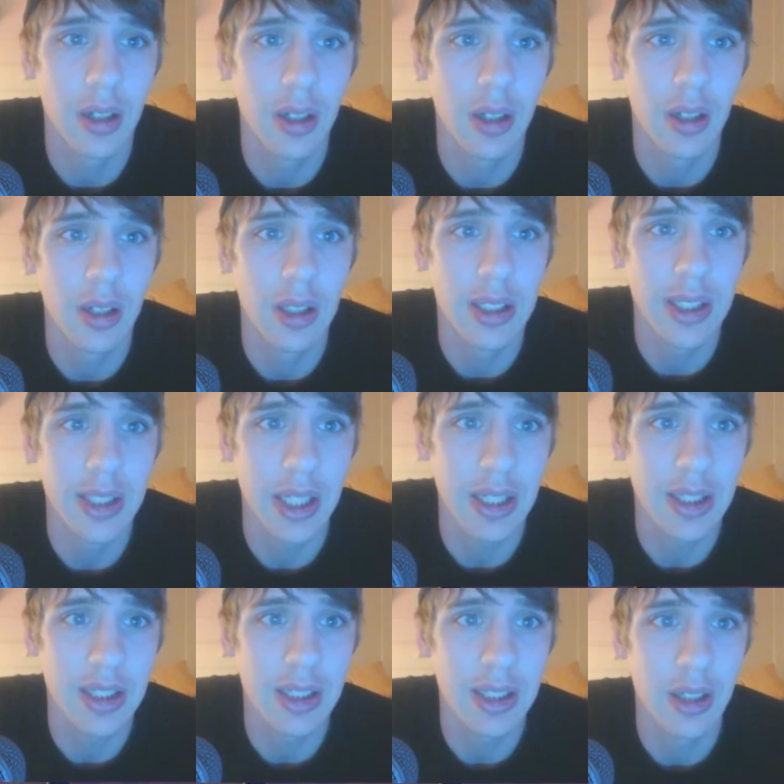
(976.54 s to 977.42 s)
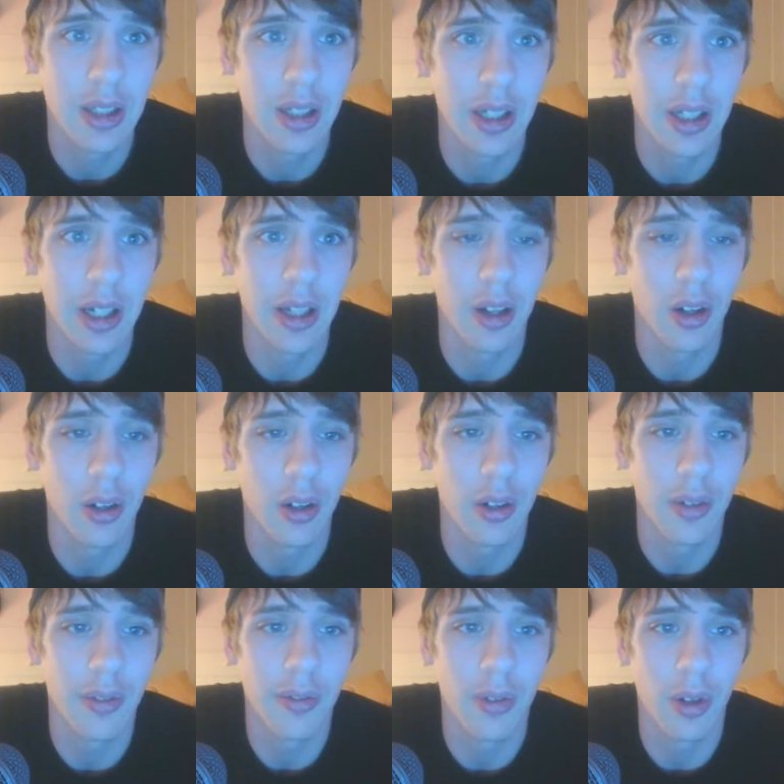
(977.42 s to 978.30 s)
sets and
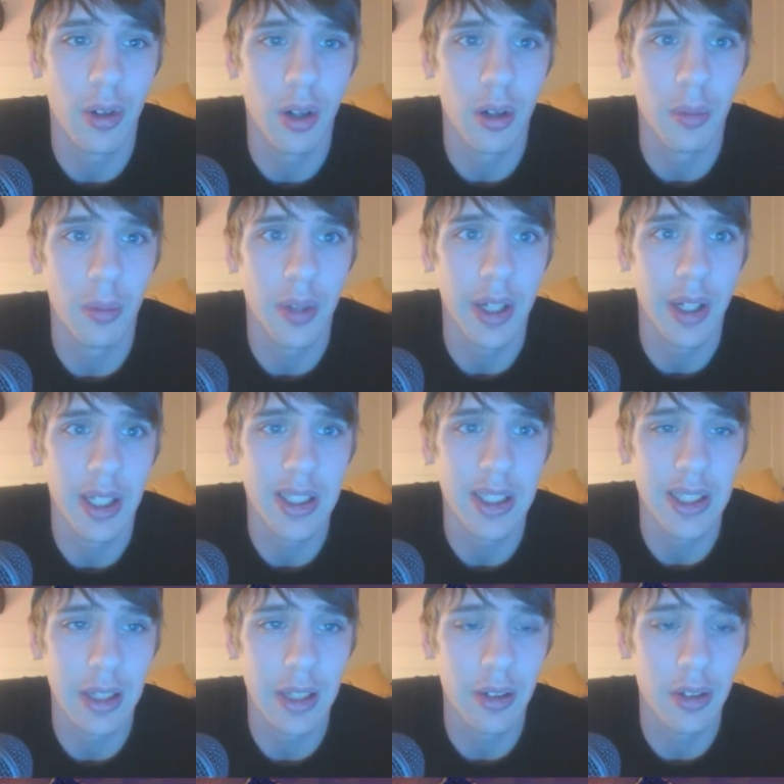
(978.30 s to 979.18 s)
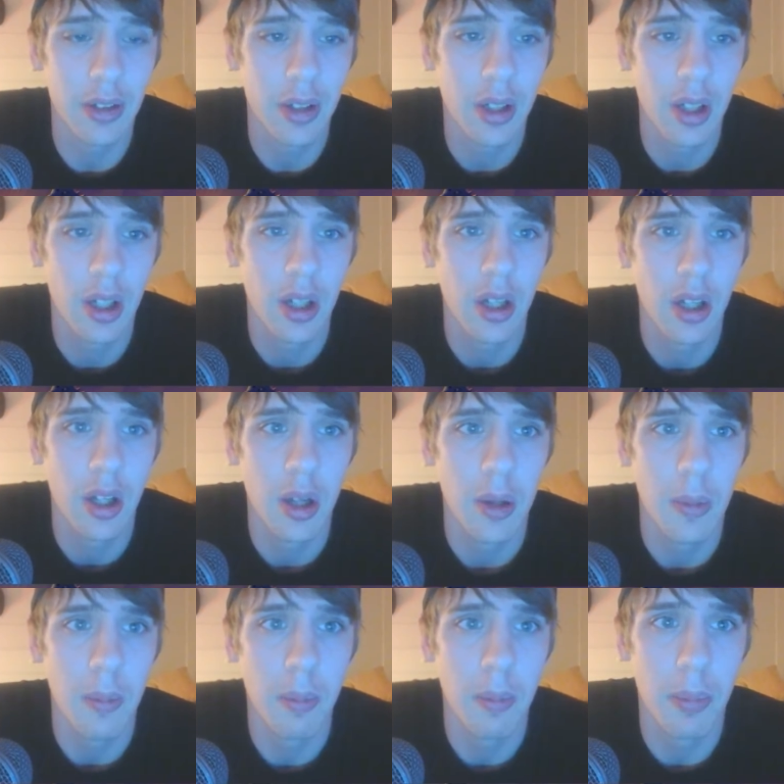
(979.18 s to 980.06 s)
aren't from like standard,
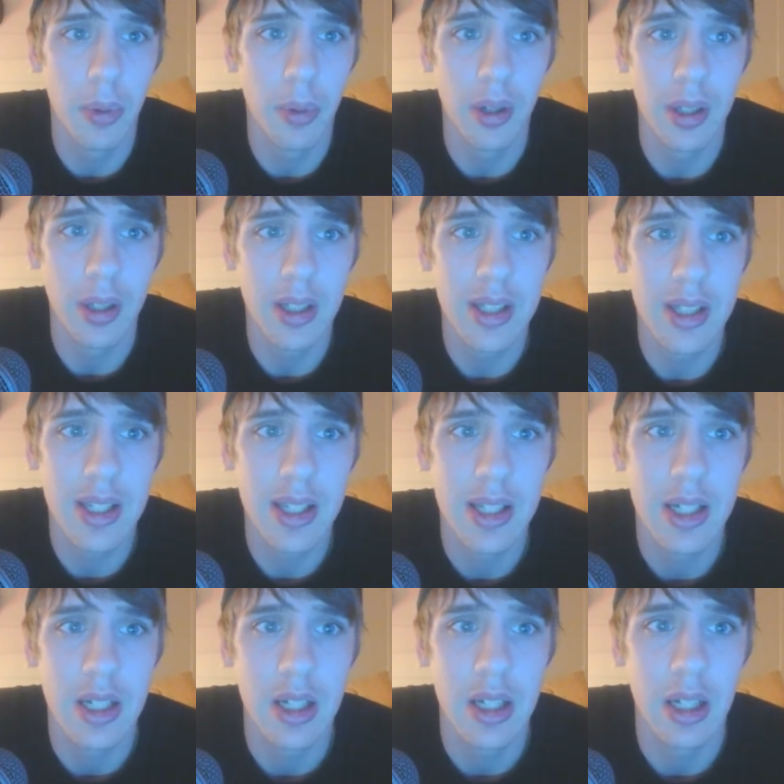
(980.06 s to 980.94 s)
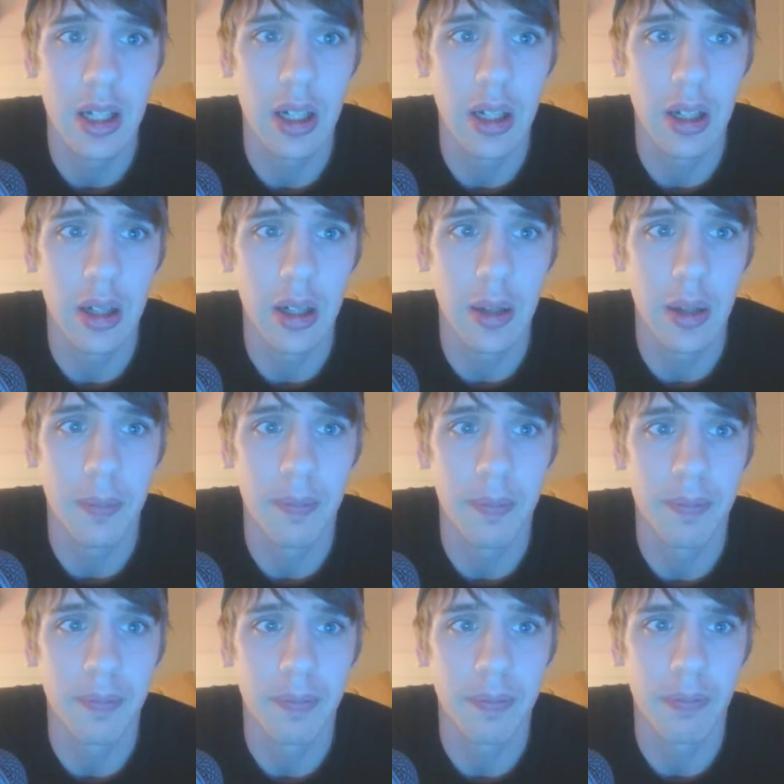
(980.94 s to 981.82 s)
but
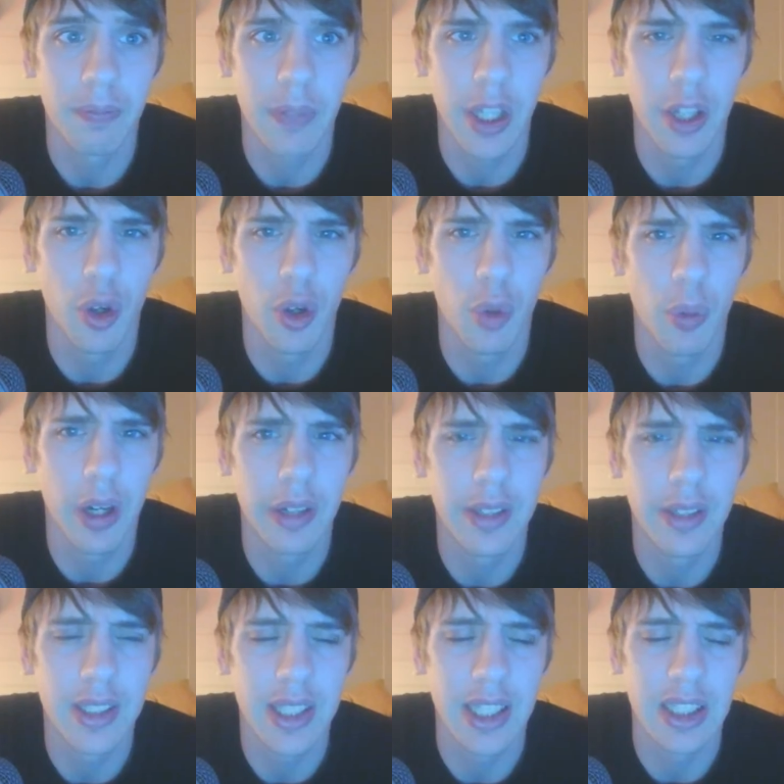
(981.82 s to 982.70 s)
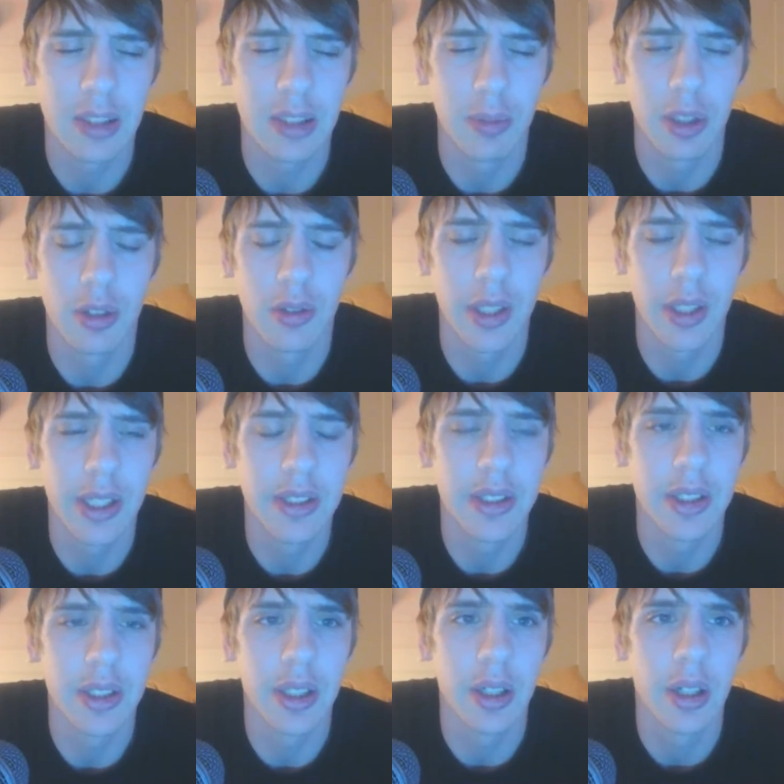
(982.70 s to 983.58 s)
you know, in wild this guy's gonna be
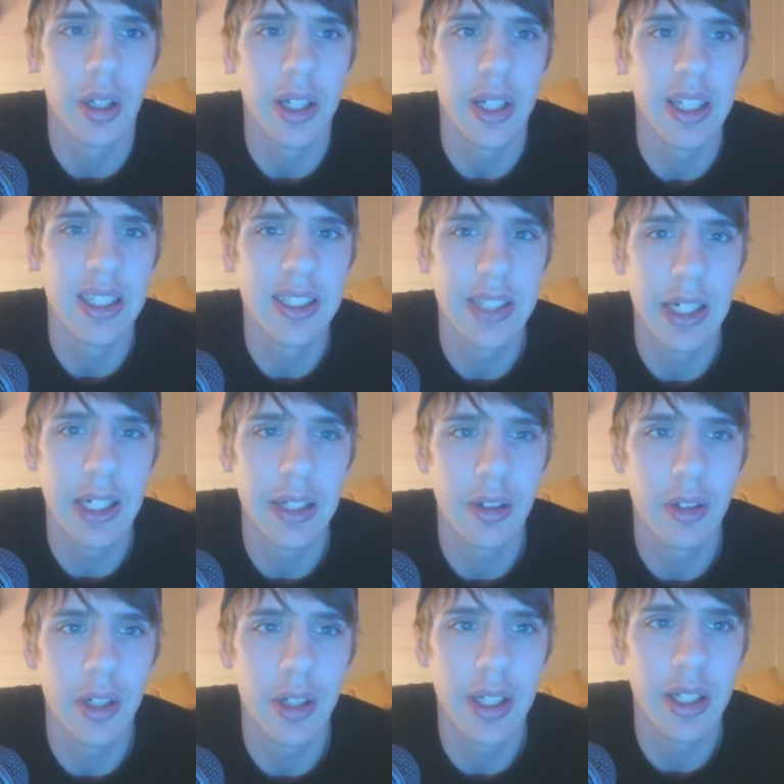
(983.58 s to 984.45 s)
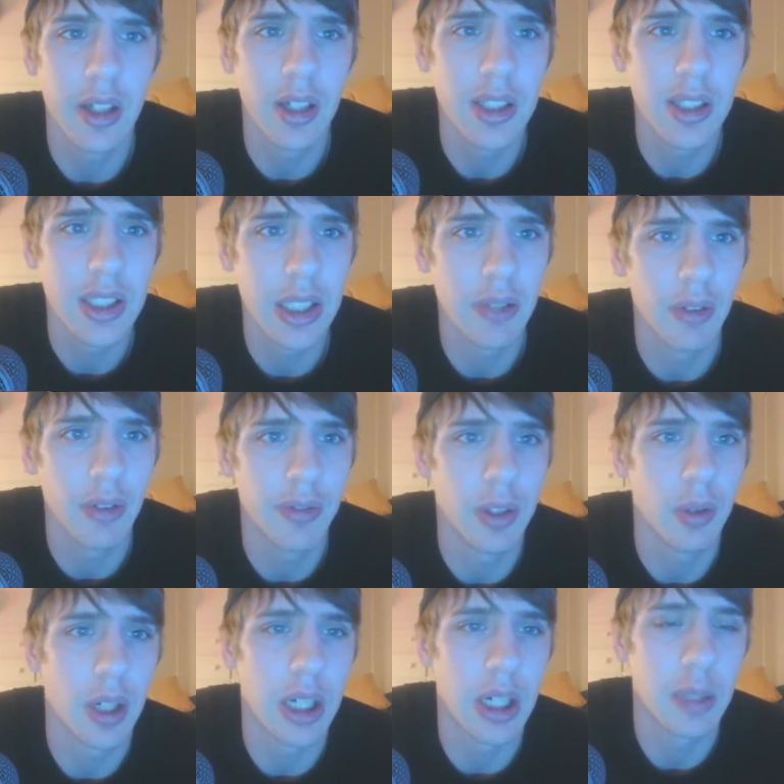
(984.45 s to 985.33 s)
crazy. In standard he does have a few
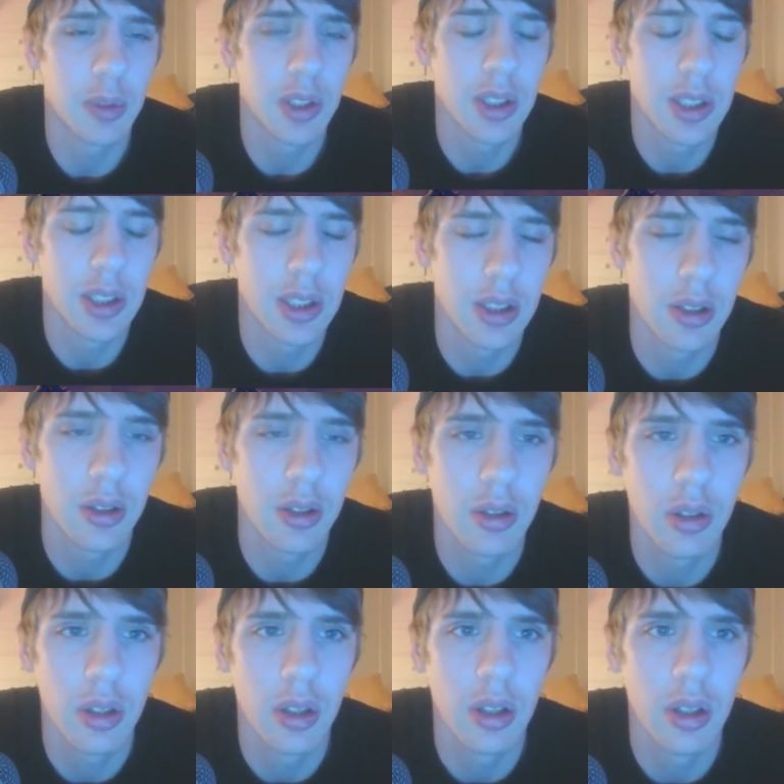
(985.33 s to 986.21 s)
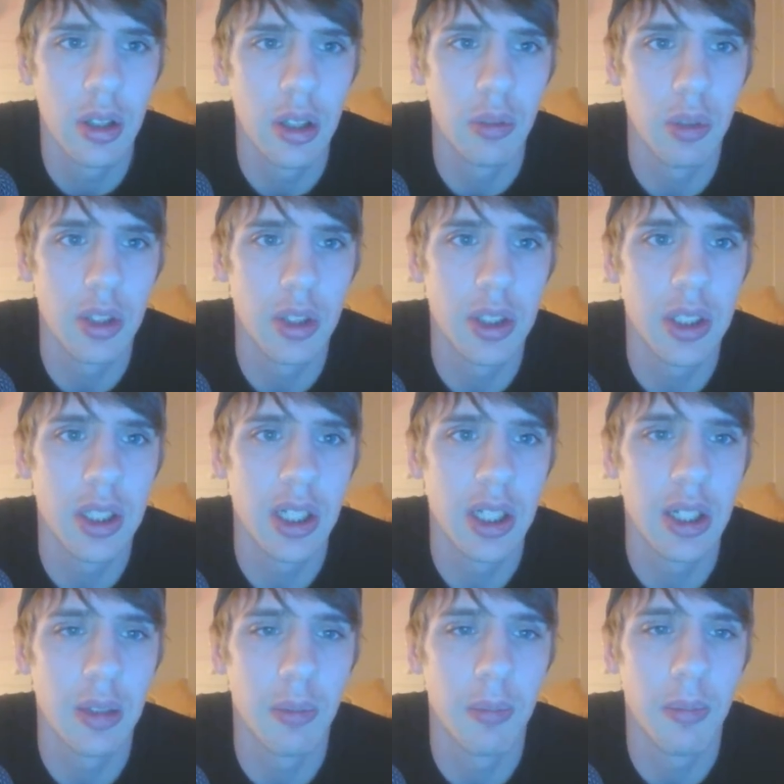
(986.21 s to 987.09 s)
options still in which he
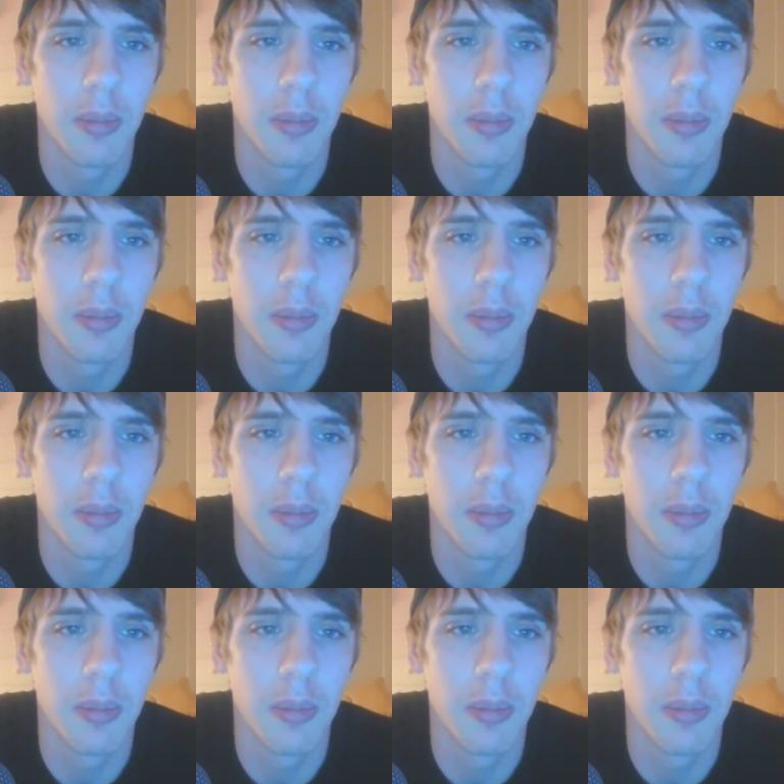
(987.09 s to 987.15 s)
can